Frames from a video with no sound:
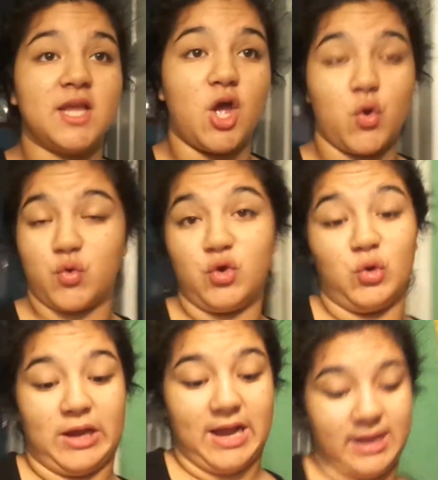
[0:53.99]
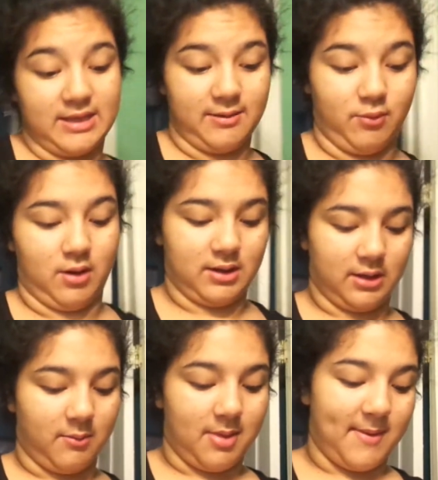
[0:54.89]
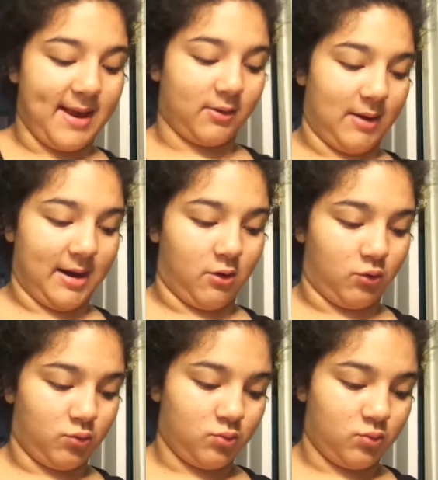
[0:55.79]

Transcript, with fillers: so you guys can probably see him in the background.